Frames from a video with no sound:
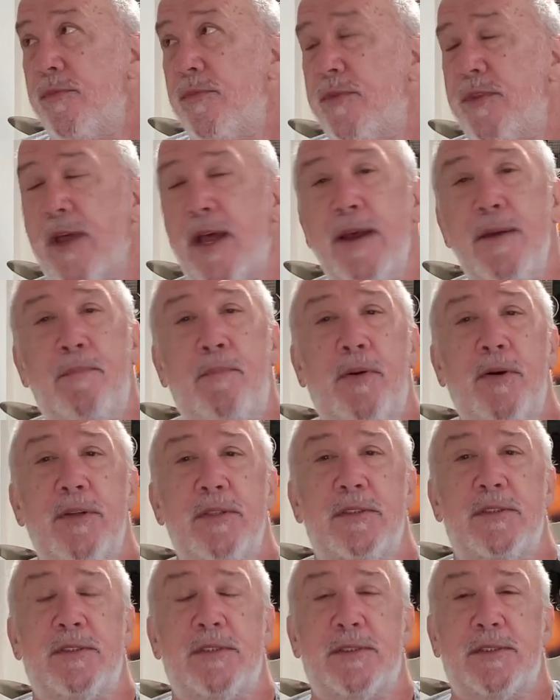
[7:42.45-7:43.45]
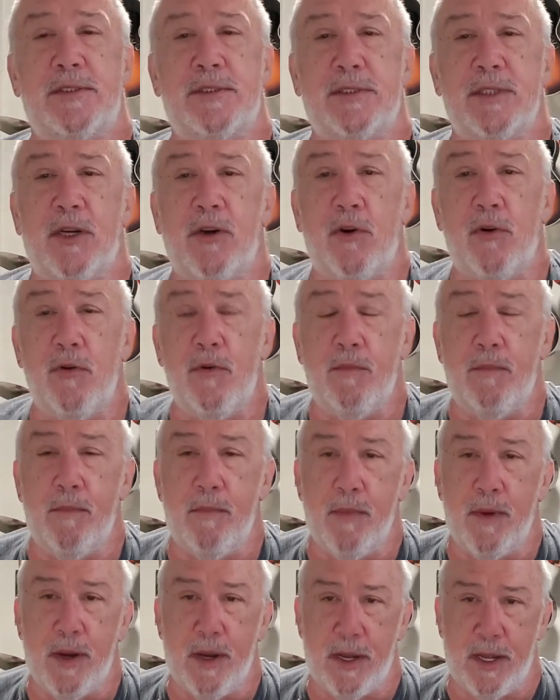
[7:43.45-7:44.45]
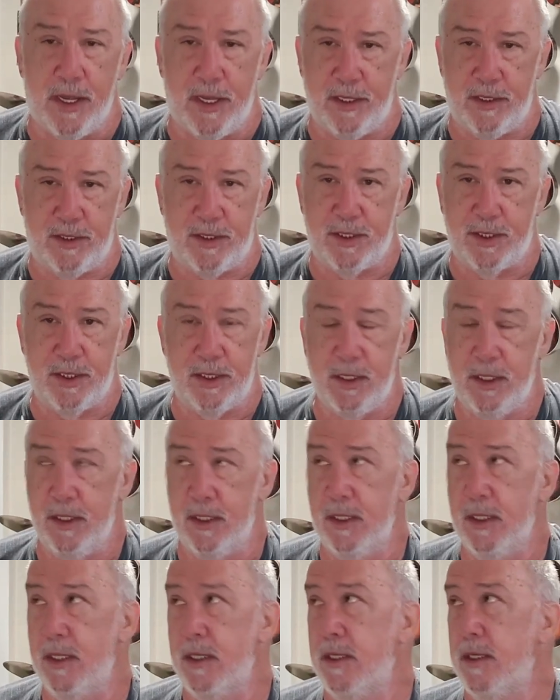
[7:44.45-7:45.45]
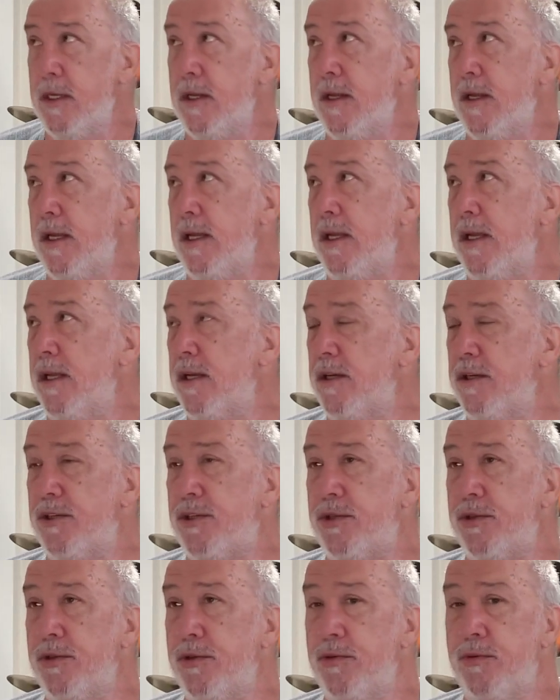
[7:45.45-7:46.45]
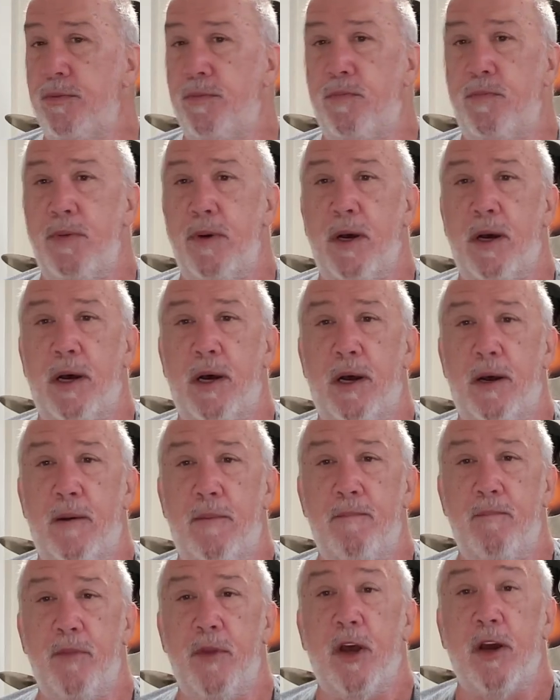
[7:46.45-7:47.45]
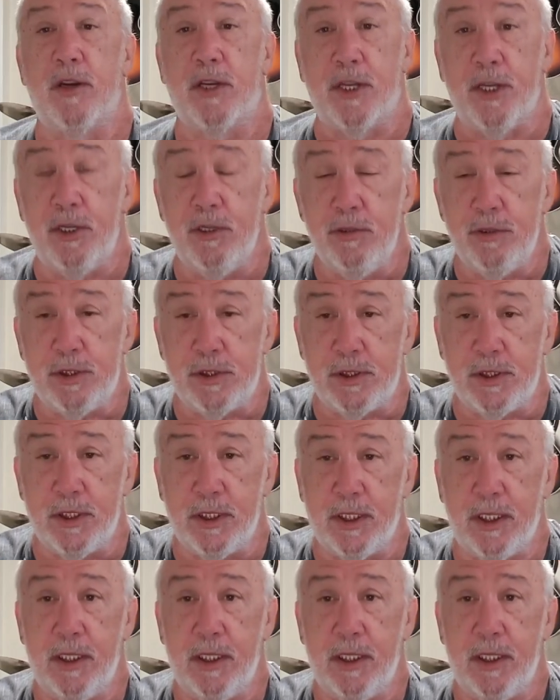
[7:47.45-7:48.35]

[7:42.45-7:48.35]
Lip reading: They put so much into acoustic